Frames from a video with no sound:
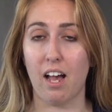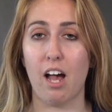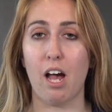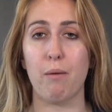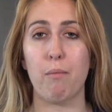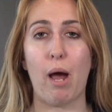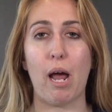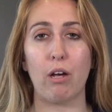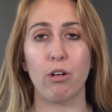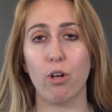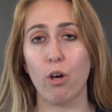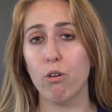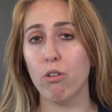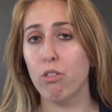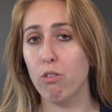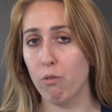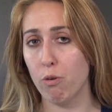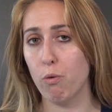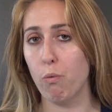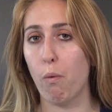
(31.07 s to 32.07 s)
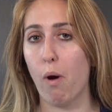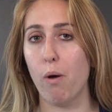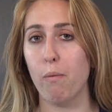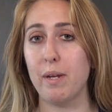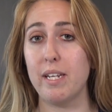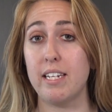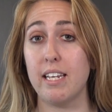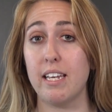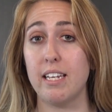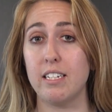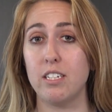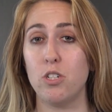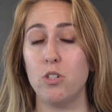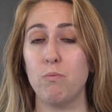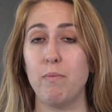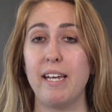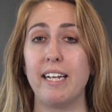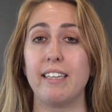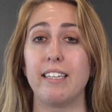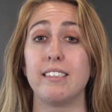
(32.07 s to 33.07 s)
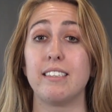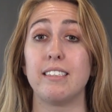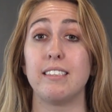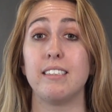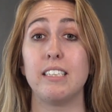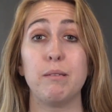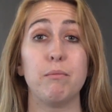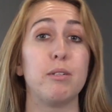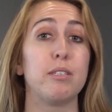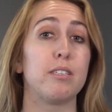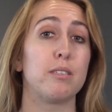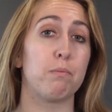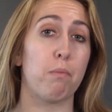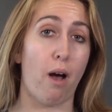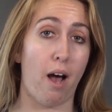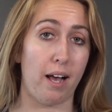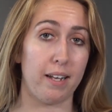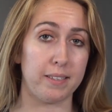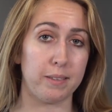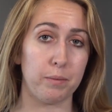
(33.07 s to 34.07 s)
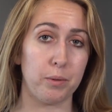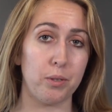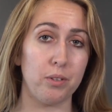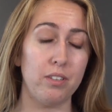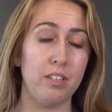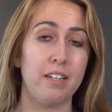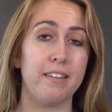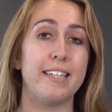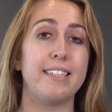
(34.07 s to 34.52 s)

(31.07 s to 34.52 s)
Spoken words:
I'll go through what we did to make this as seamless as possible.